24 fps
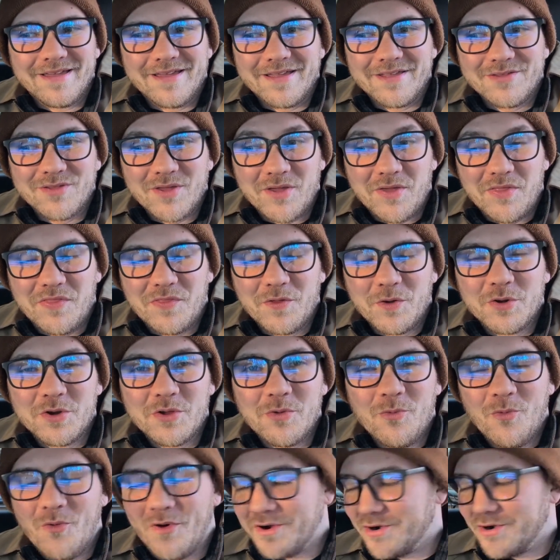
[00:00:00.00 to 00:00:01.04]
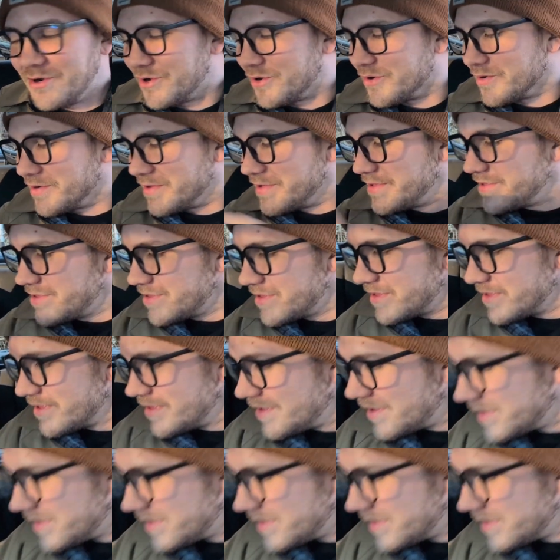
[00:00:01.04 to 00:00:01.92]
It's like 31 degrees,